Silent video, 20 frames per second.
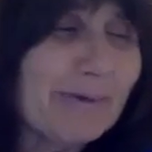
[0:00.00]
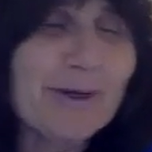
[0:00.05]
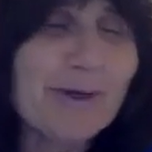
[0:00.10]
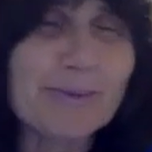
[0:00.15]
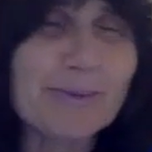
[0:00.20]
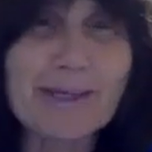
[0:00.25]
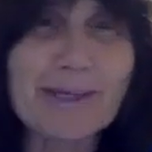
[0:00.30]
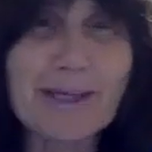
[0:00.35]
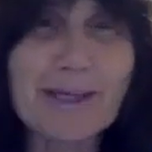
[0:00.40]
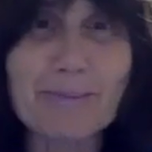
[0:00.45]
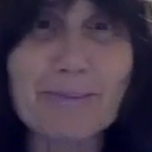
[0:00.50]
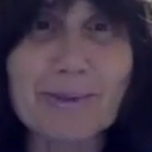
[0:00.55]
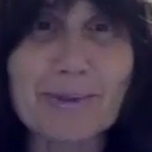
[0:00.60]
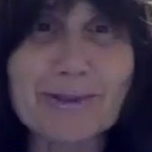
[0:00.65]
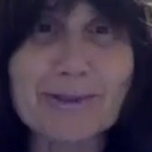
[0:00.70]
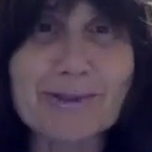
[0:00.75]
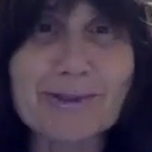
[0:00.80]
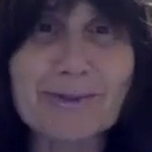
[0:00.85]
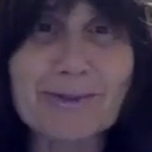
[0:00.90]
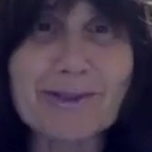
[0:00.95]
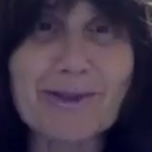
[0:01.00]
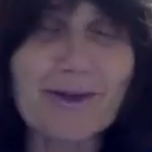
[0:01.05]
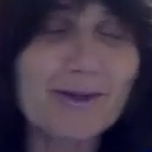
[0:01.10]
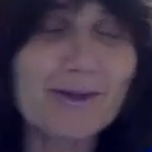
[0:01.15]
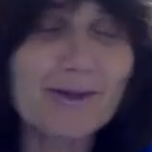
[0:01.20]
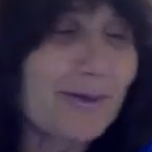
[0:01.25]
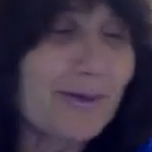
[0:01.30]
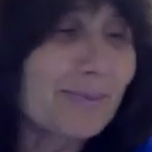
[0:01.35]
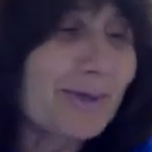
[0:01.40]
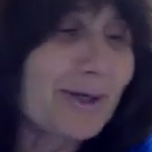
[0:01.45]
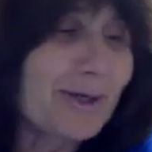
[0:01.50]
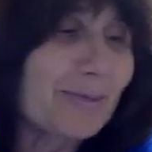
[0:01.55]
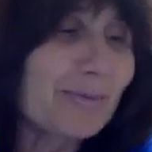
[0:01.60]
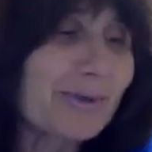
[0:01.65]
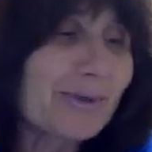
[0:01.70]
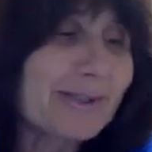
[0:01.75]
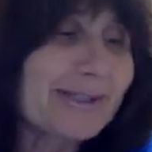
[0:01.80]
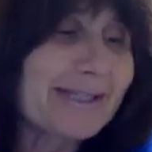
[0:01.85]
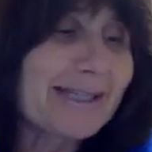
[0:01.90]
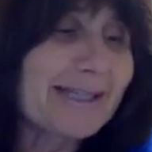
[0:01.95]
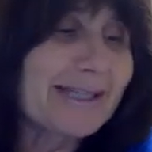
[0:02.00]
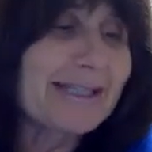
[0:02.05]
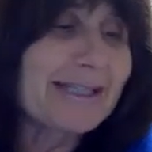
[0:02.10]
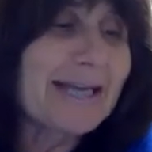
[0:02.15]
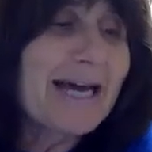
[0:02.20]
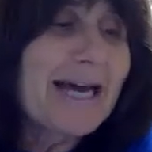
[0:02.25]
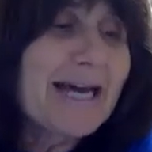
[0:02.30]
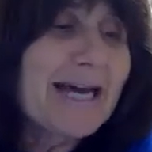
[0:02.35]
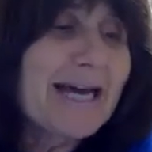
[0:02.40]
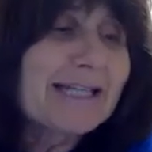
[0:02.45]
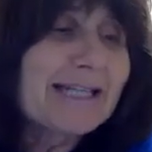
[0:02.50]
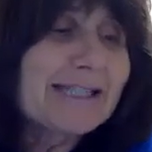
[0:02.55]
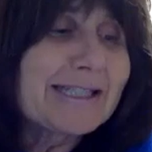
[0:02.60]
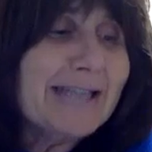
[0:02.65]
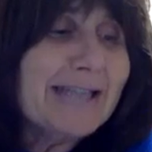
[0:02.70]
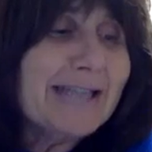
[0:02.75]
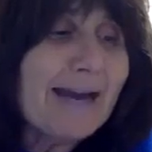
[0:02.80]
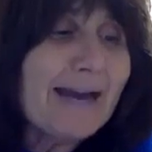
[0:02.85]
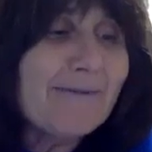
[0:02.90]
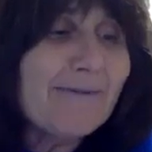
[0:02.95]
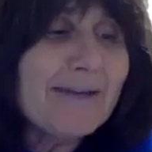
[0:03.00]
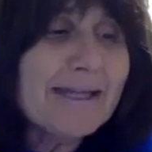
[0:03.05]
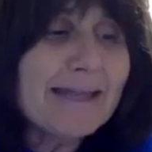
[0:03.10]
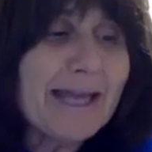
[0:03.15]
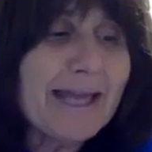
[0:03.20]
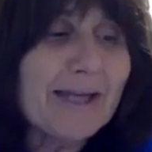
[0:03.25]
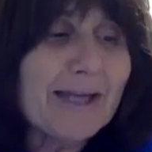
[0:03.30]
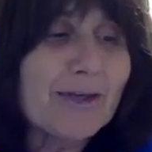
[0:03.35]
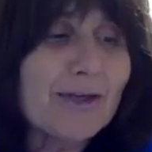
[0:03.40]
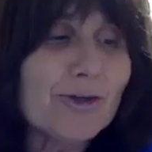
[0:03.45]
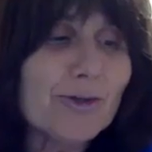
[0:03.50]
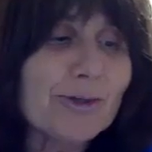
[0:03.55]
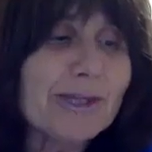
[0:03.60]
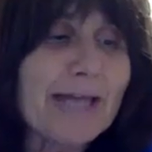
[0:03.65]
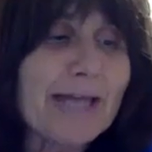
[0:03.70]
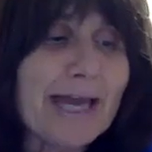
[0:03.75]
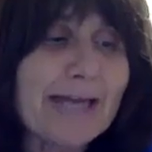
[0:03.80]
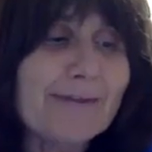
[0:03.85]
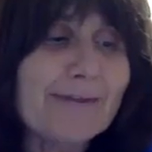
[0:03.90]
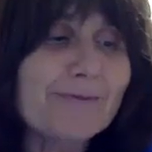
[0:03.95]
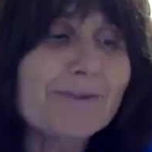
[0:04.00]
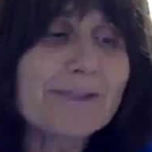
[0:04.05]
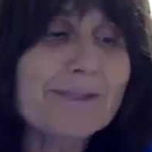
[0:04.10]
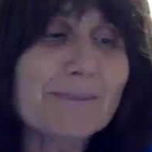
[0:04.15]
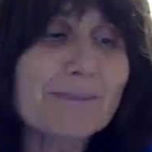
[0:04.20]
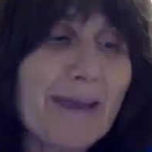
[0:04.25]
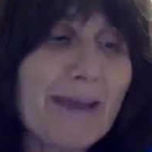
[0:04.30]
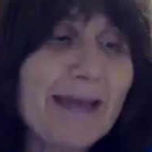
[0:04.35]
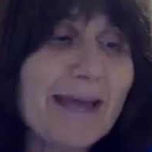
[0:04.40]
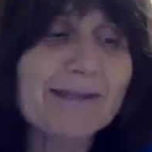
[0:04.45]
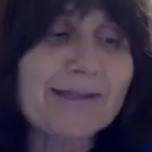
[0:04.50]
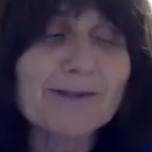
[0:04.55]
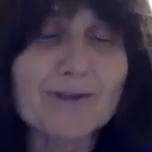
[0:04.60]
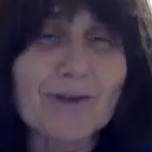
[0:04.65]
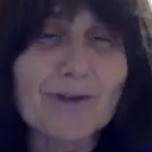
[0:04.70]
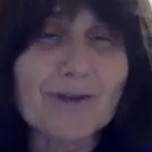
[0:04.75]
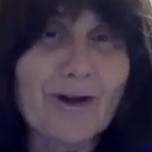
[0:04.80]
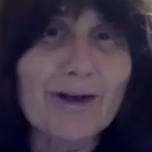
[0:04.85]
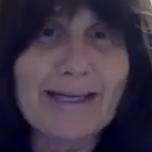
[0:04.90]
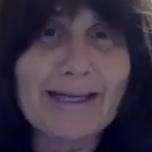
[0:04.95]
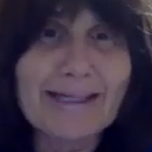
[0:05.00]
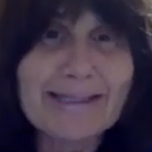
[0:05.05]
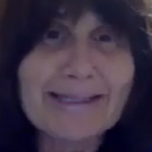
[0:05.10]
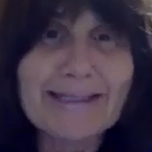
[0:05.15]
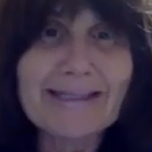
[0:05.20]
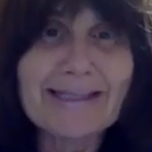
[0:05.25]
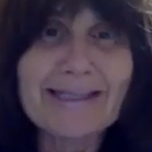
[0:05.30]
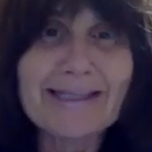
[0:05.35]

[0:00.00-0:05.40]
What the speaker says: Yom Kippur. So it's on Yom Kippur. It says, daven like your life depends on it,